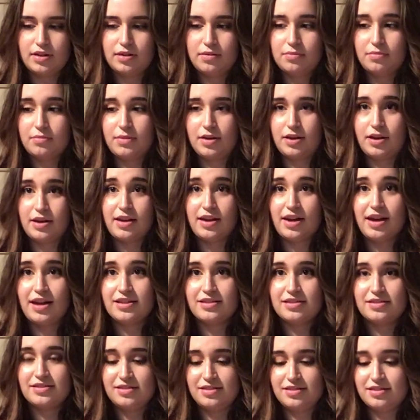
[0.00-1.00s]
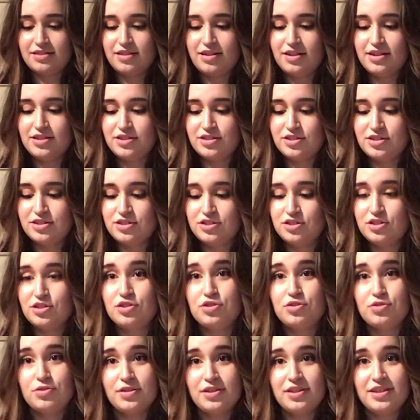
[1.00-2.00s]
My cat's decided to
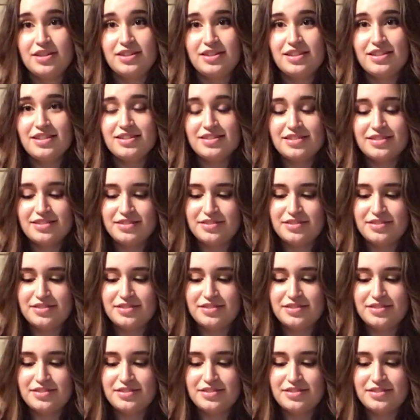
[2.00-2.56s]
join in this.